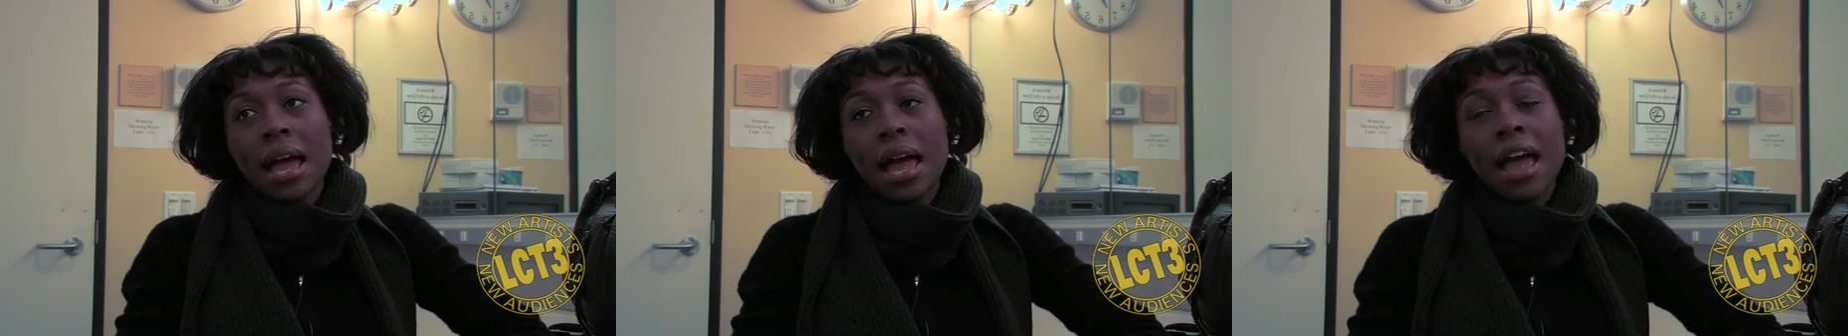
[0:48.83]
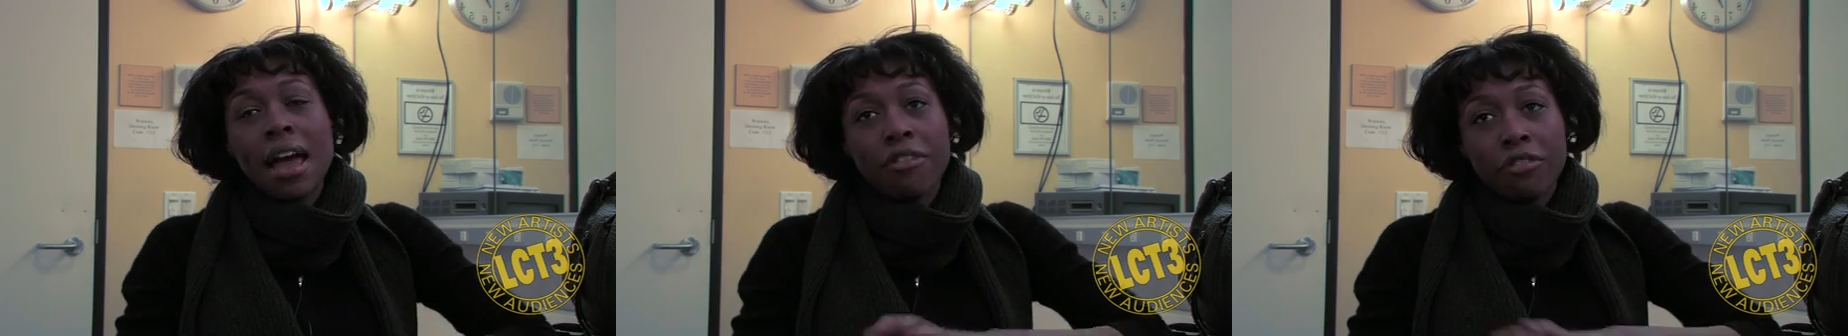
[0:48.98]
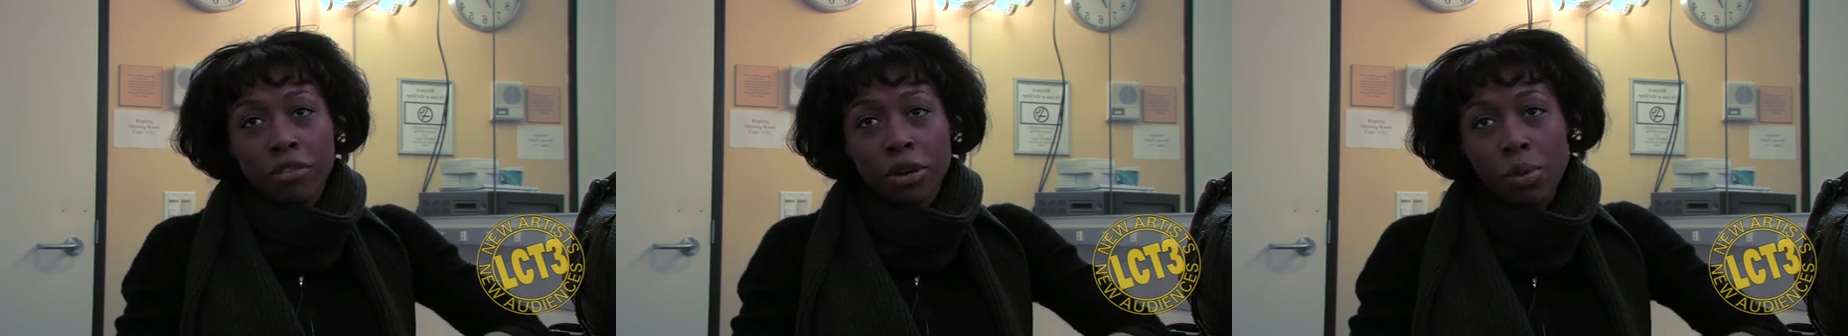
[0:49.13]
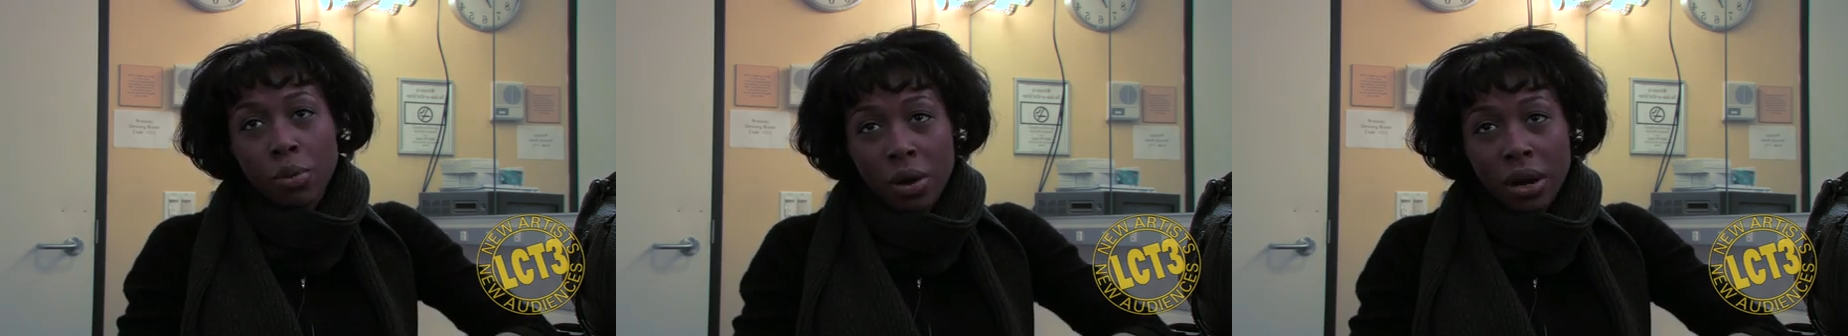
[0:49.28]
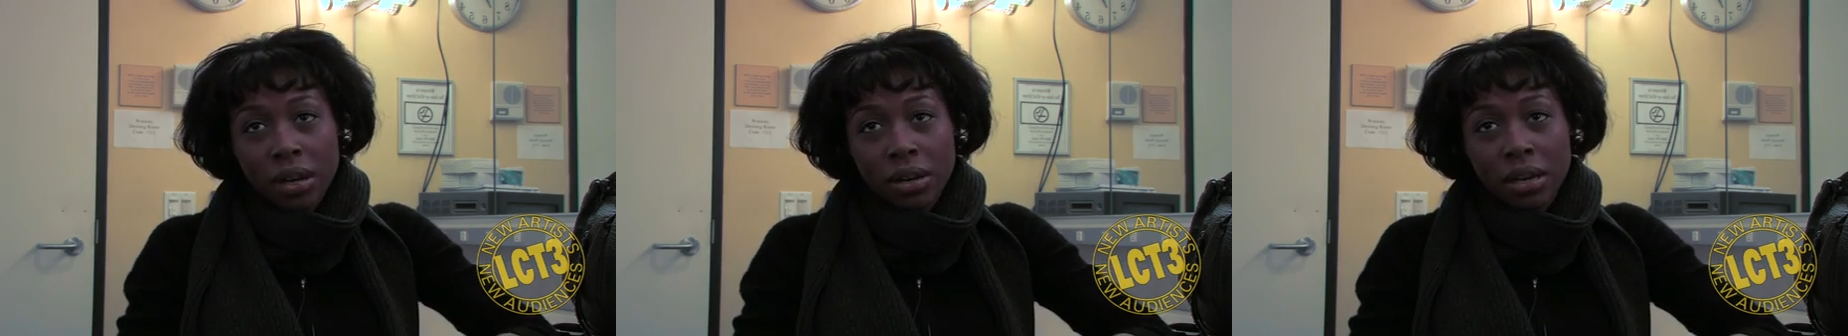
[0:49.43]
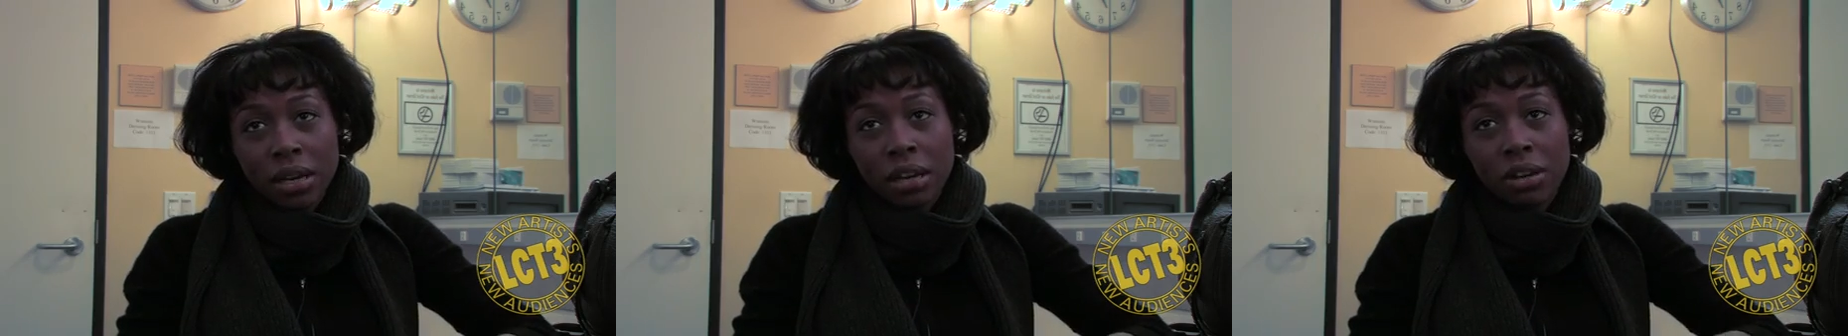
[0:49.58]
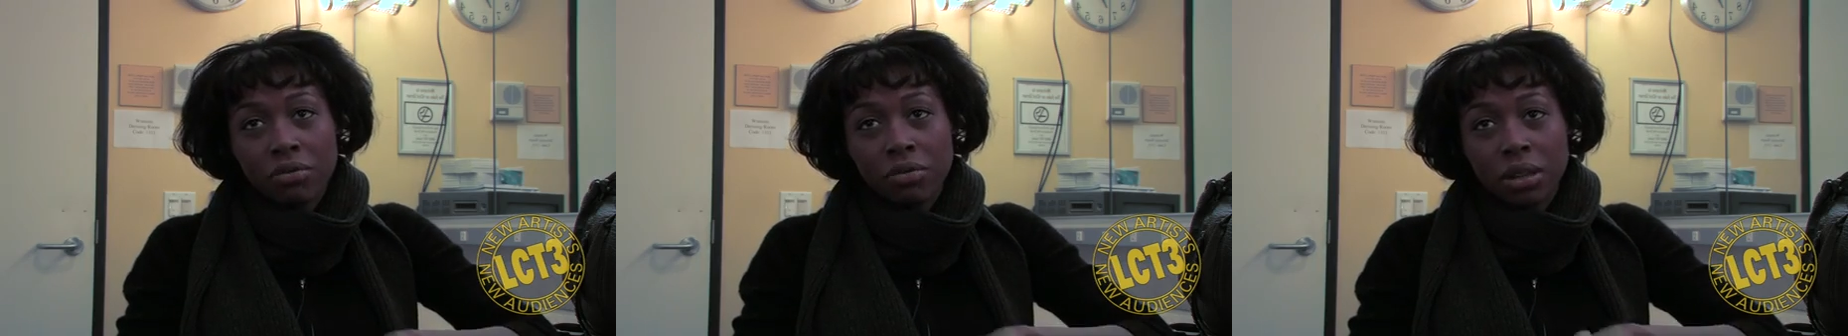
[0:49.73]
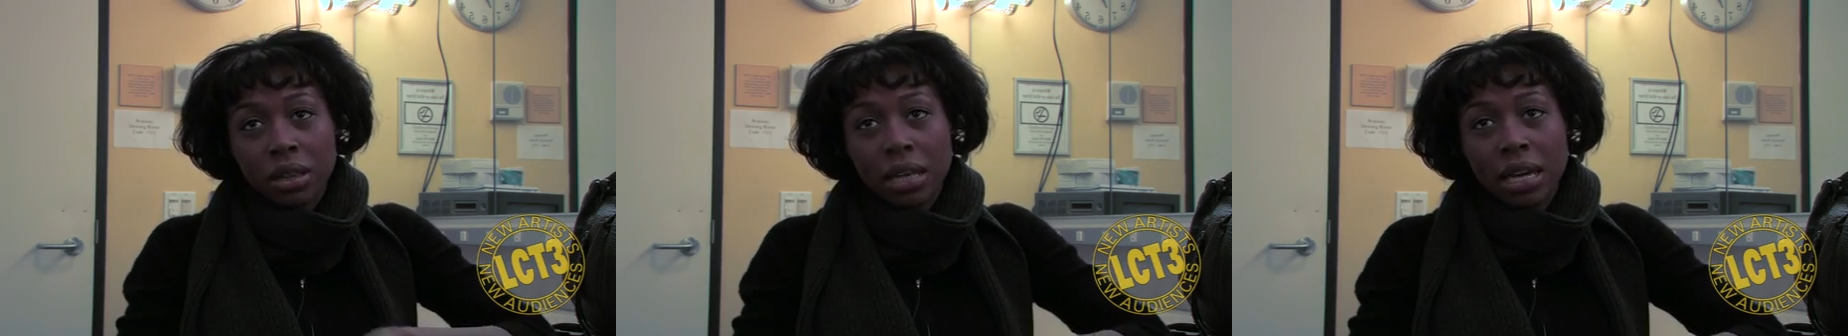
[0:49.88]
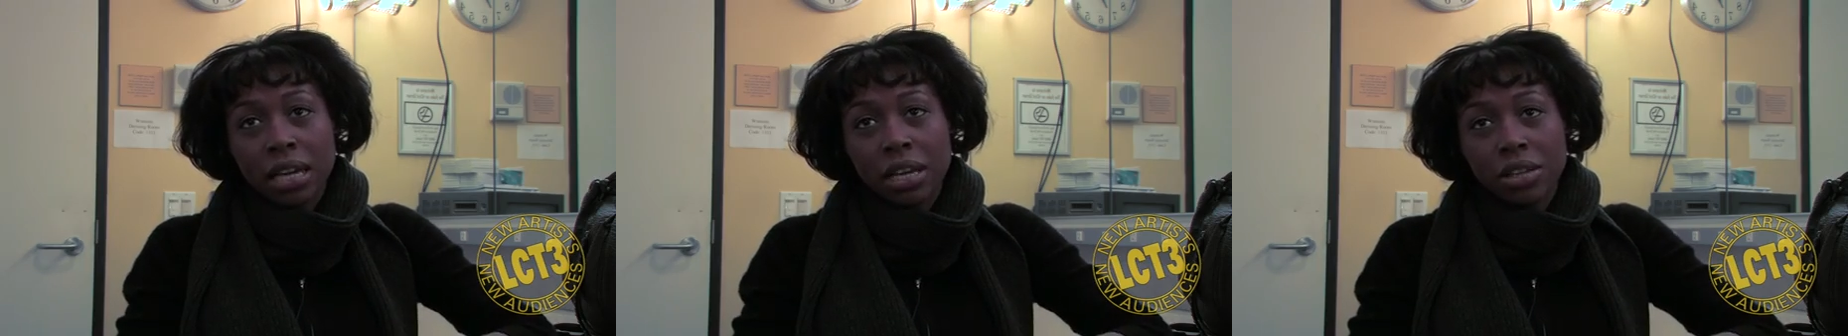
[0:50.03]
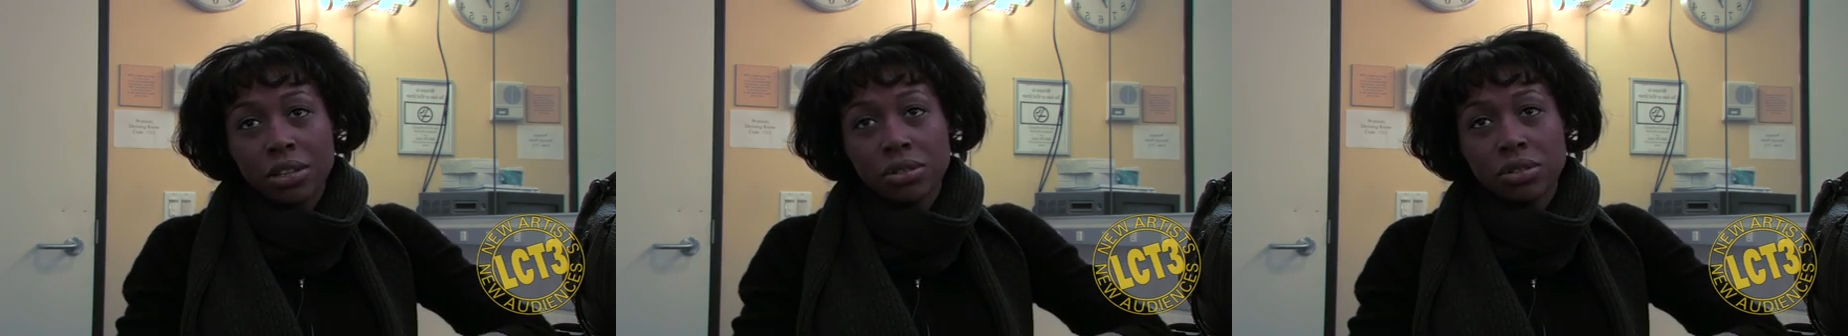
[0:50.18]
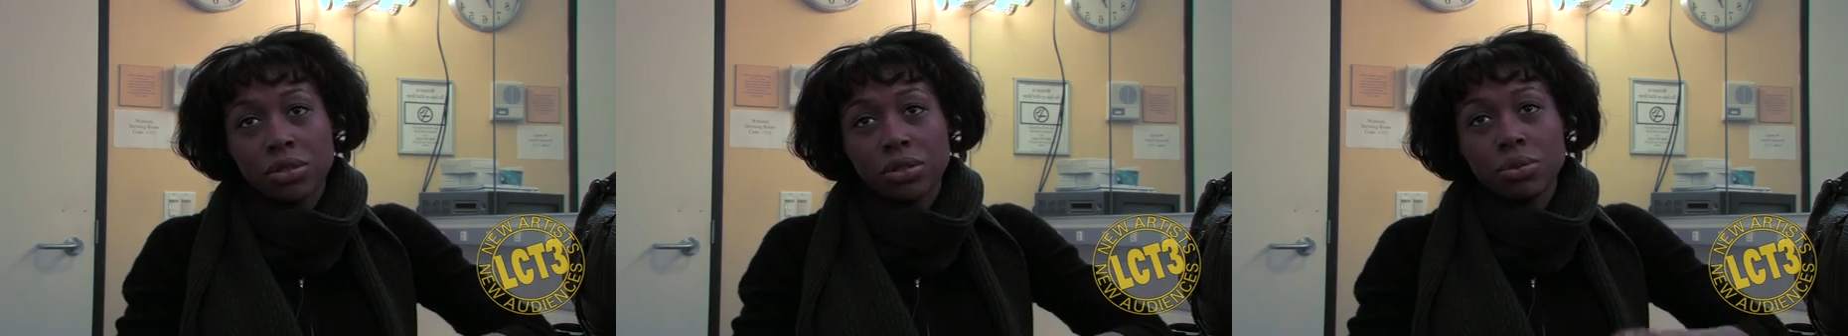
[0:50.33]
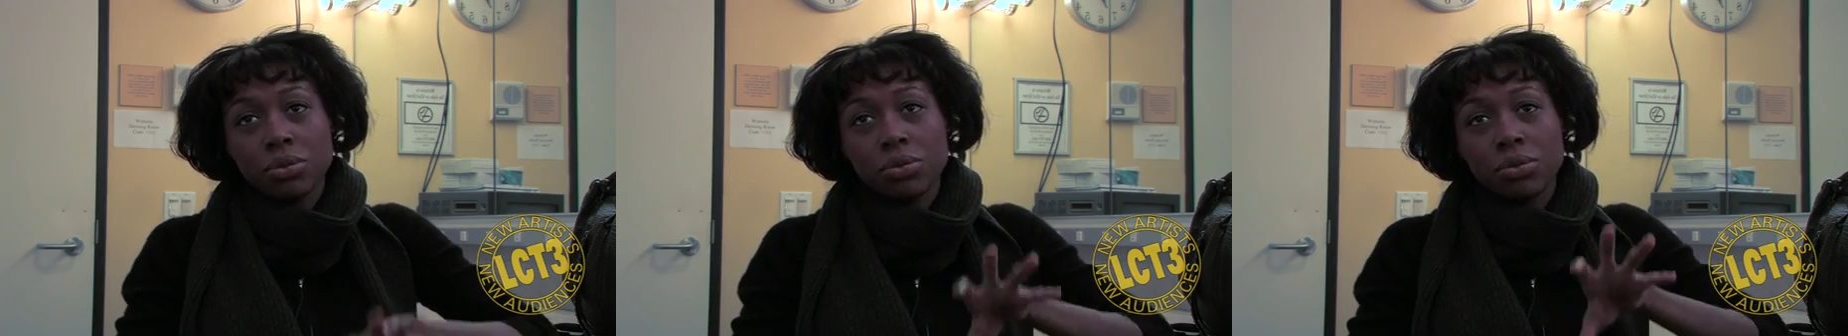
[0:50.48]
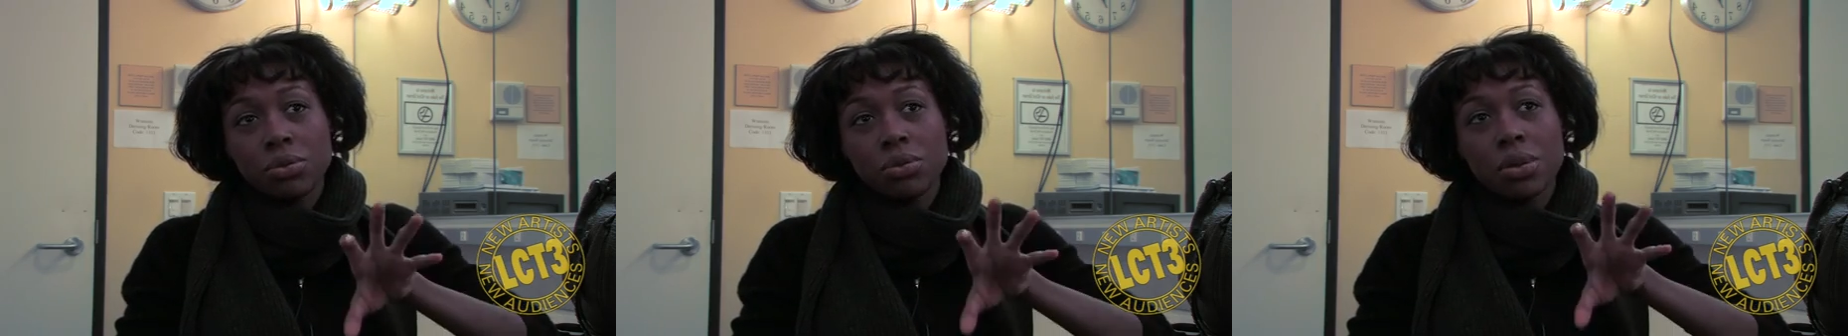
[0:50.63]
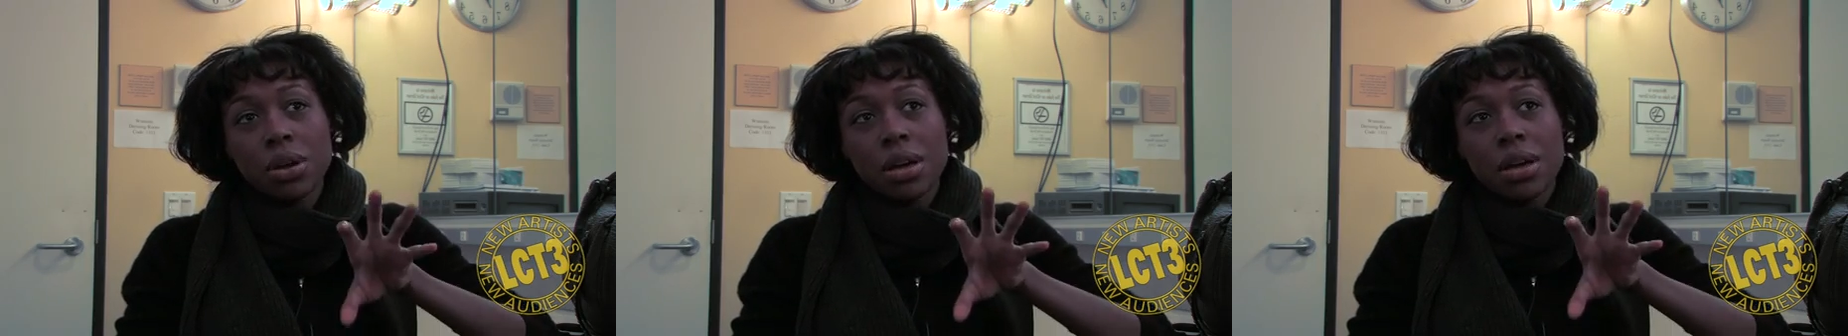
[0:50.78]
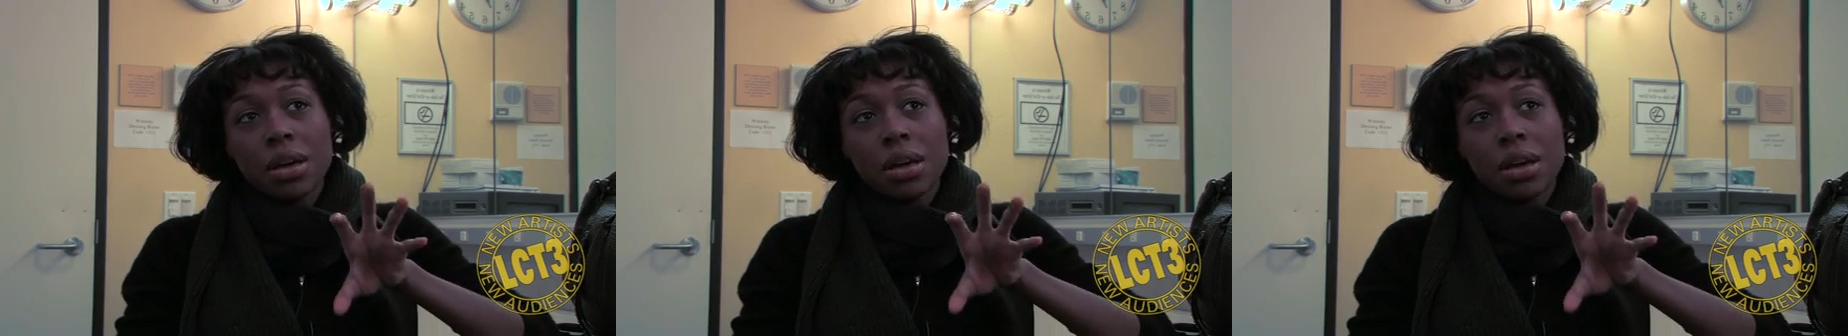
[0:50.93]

everyone can relate to